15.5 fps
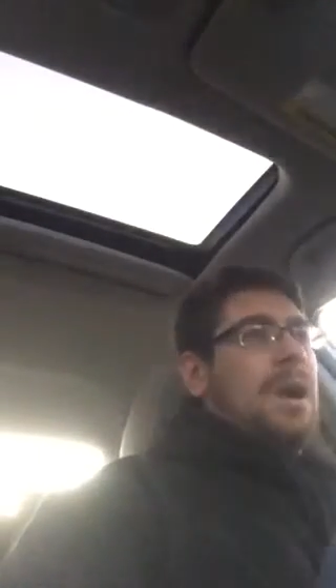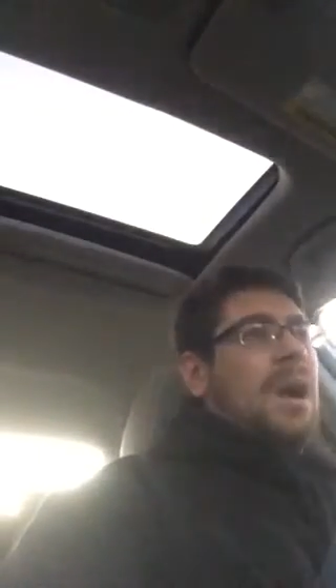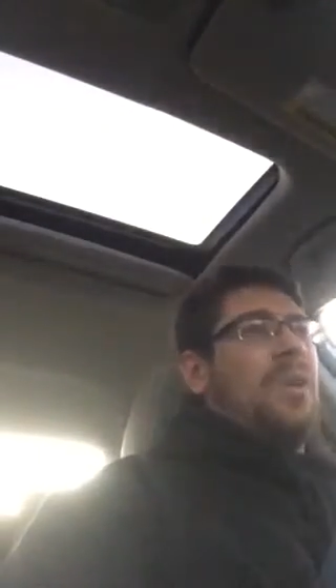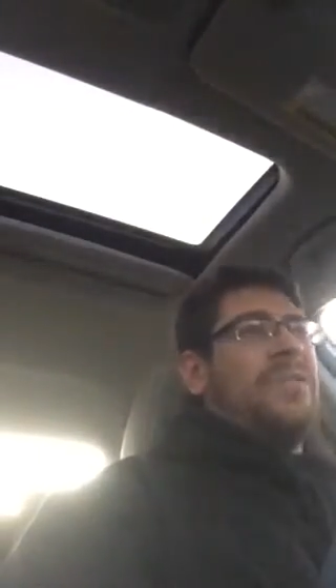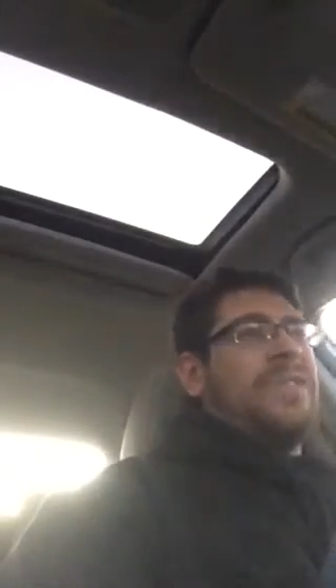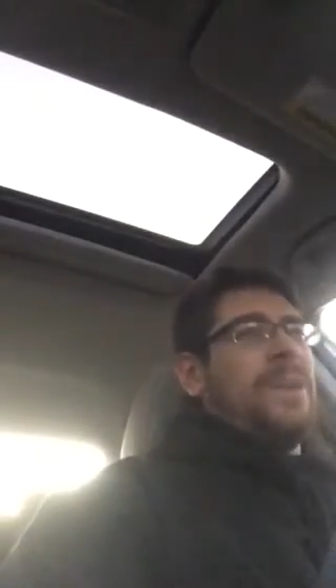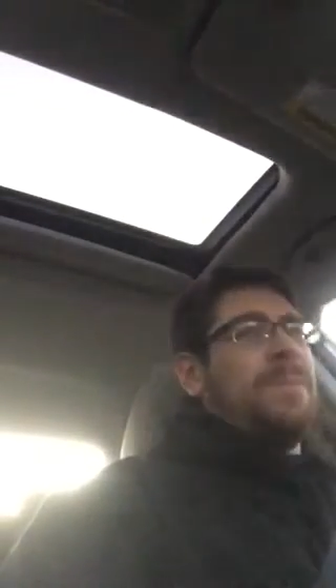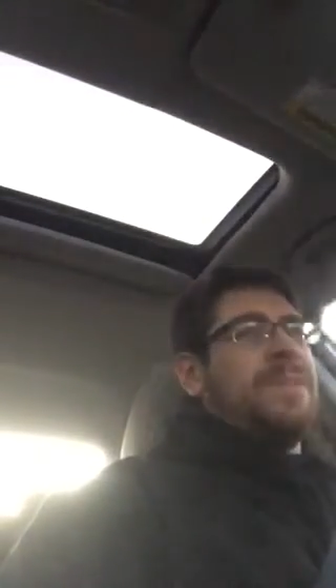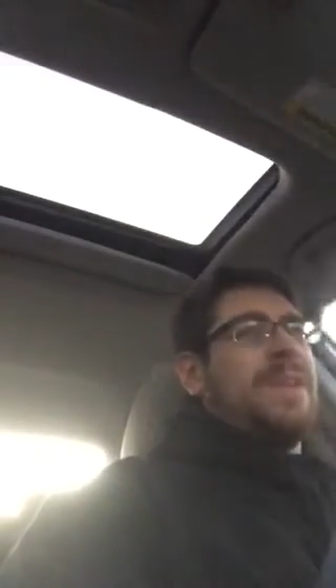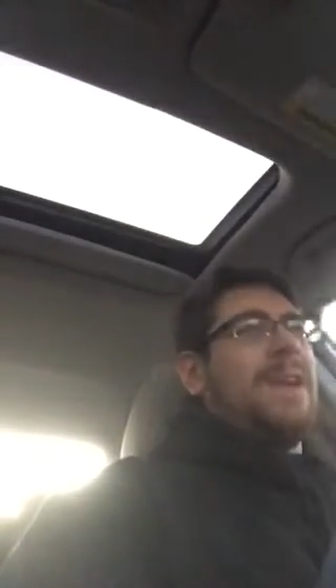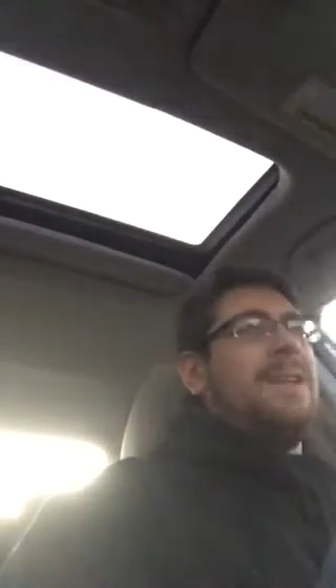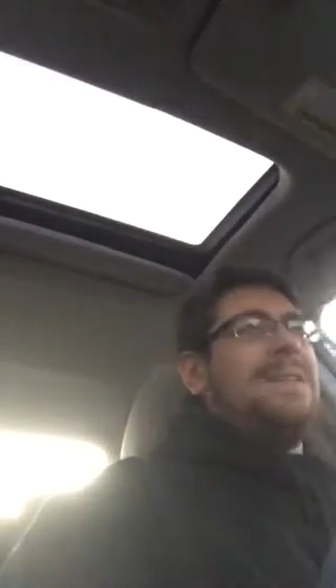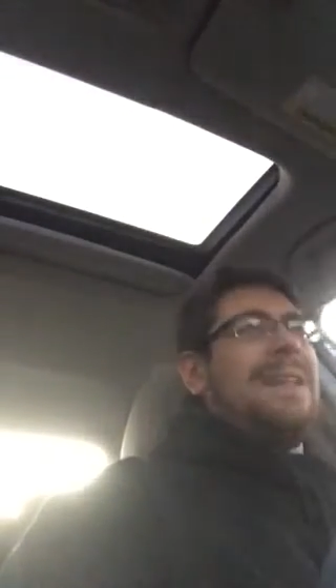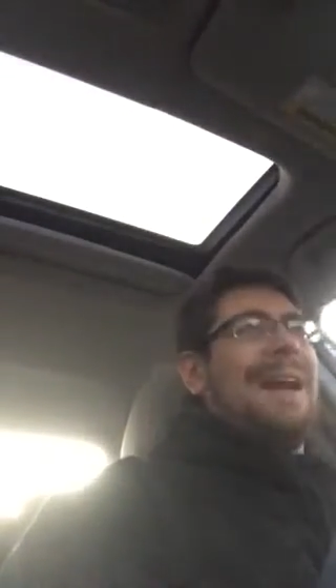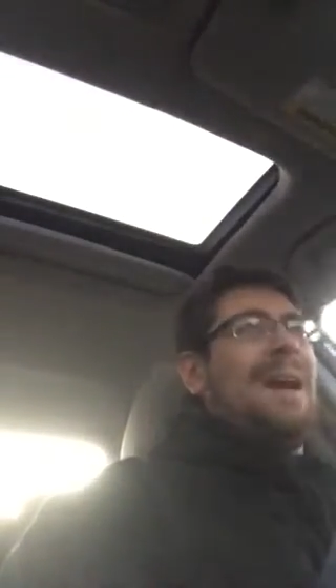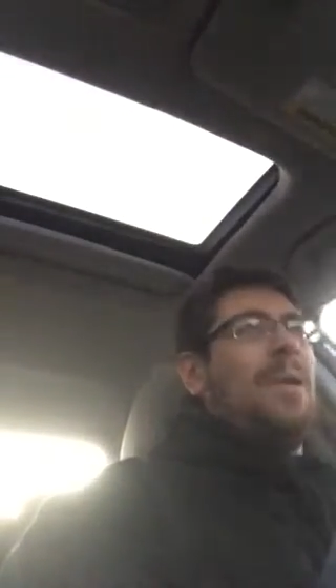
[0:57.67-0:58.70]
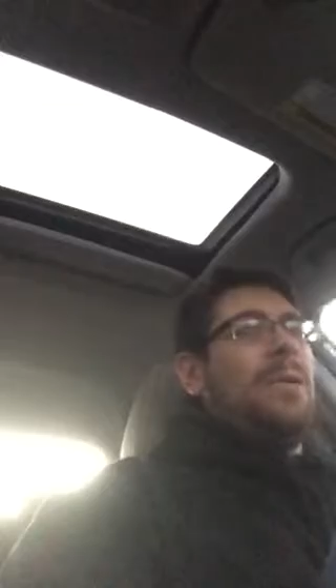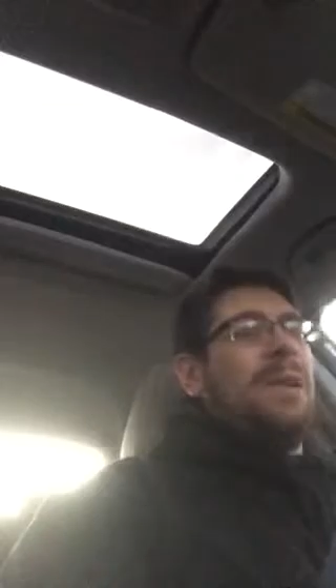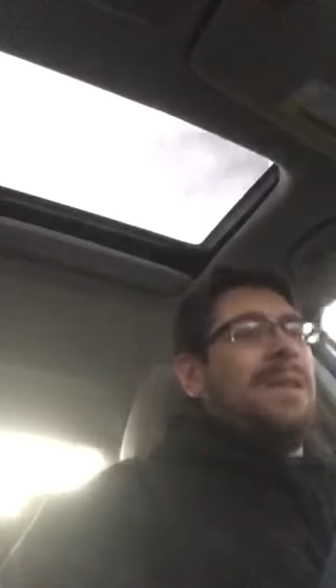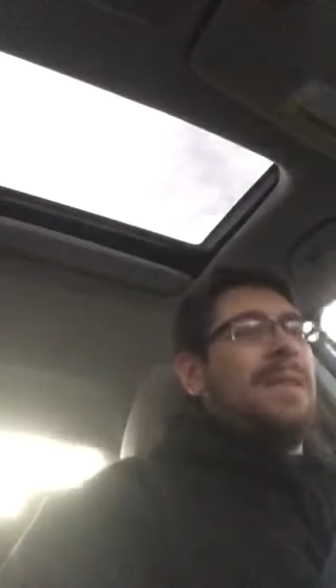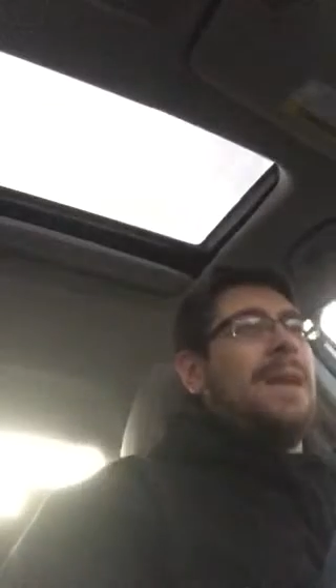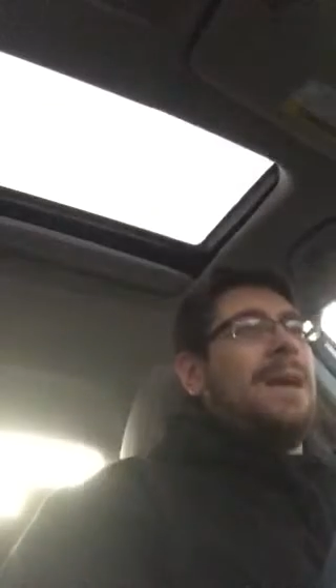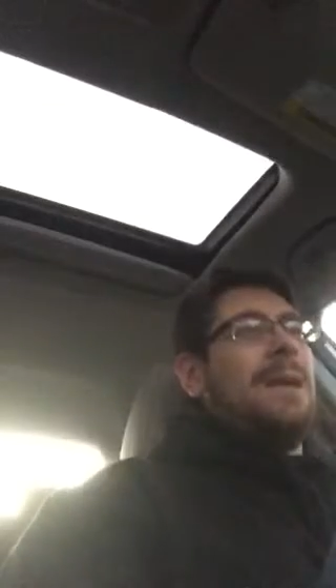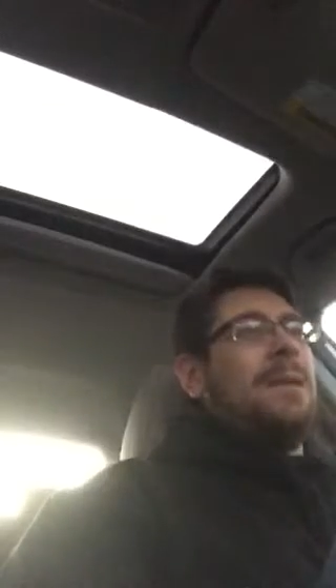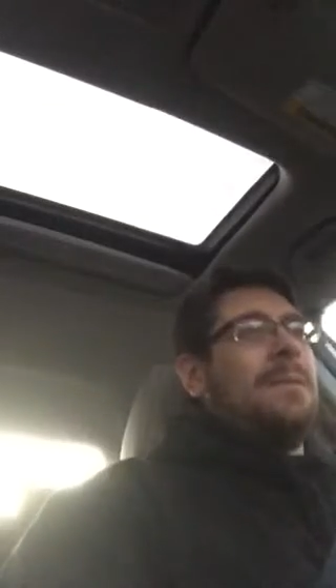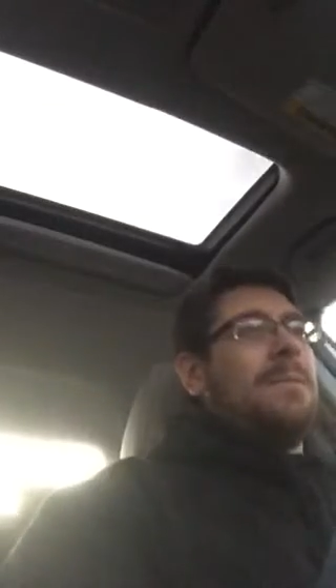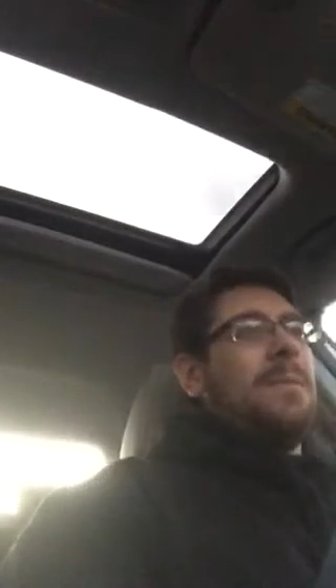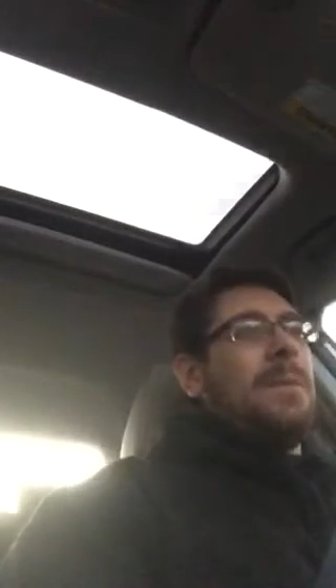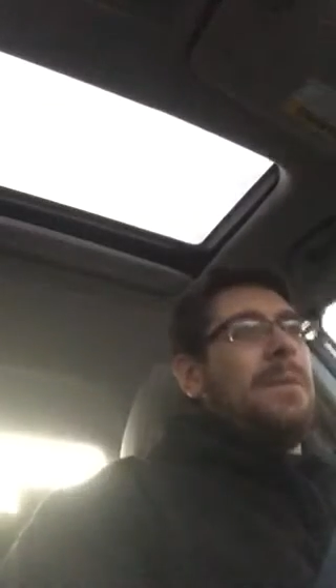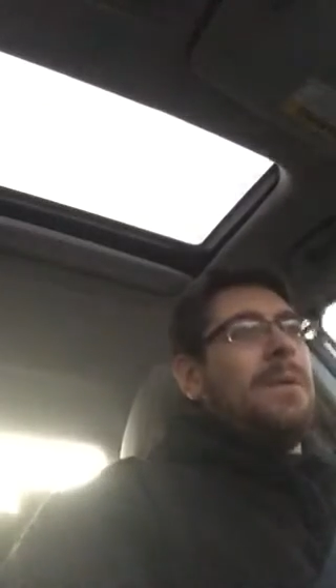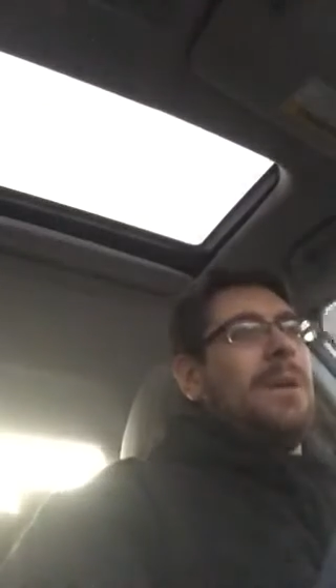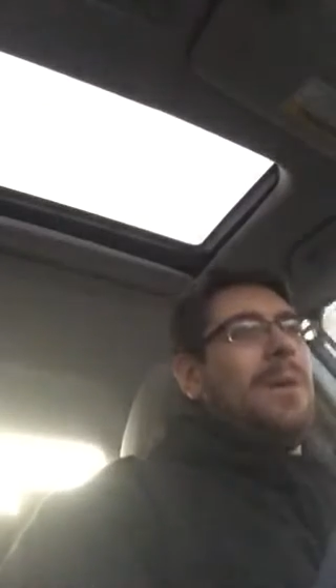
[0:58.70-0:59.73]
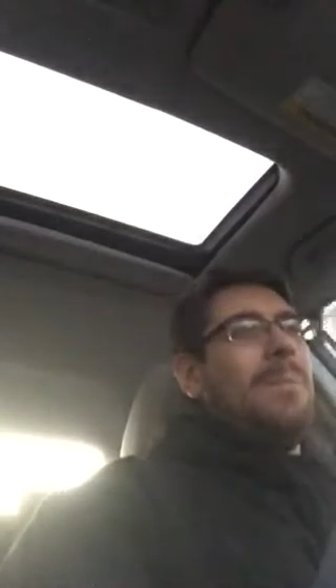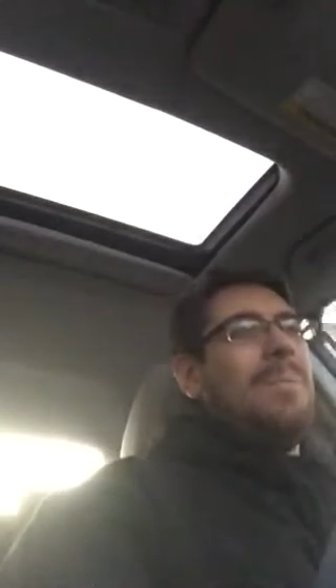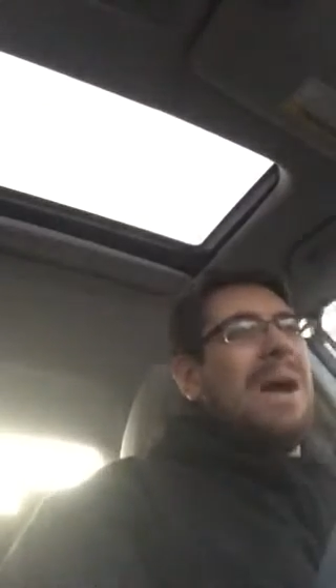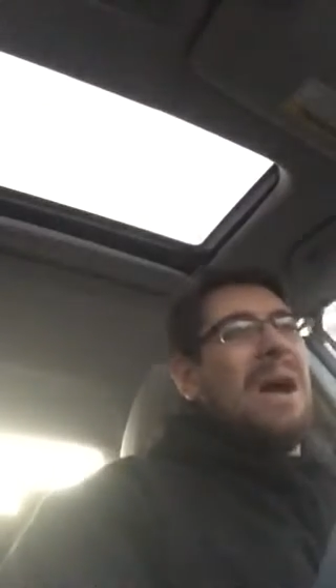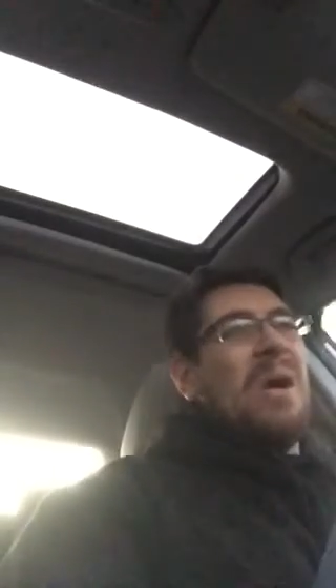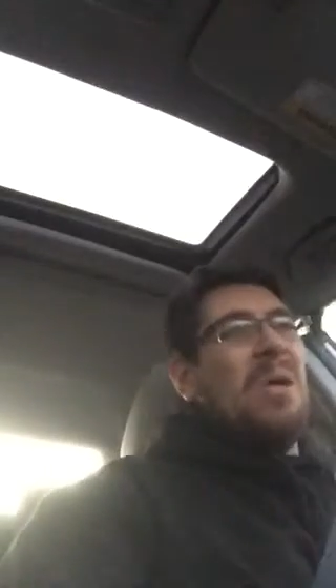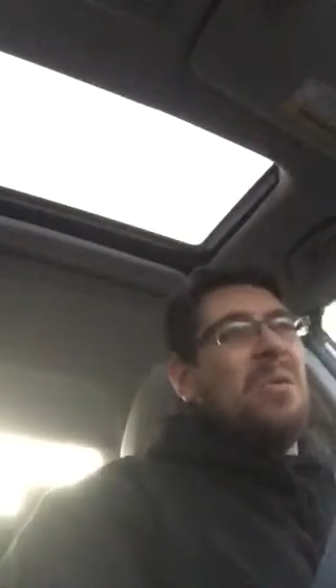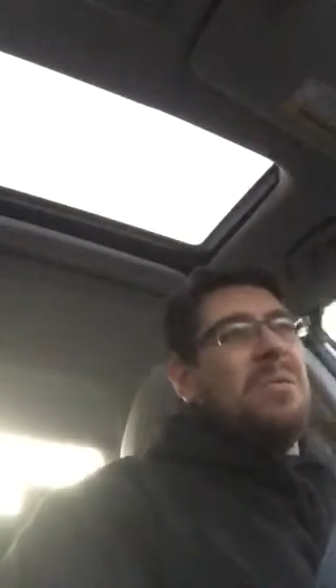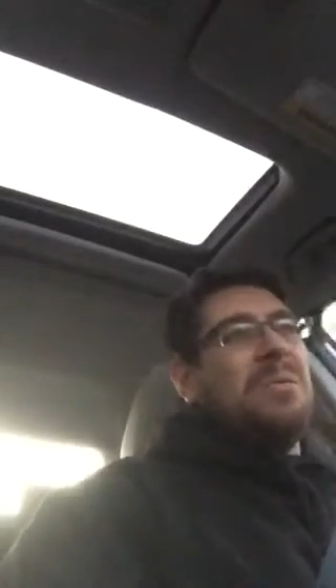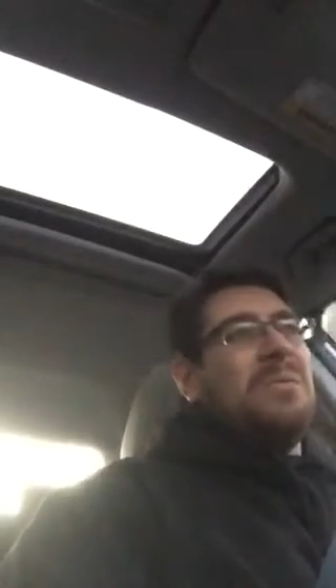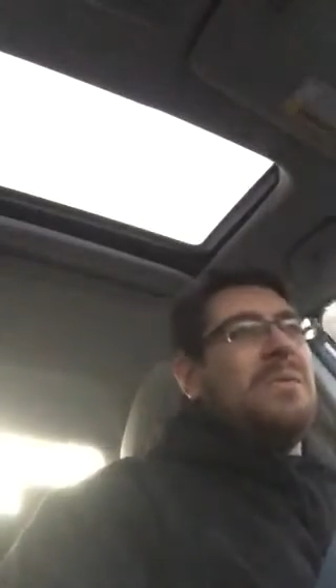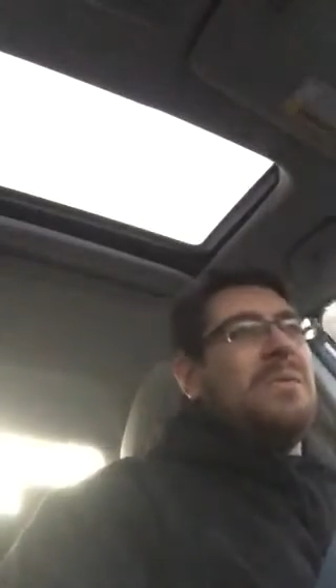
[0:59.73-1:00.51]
I was upside down in that about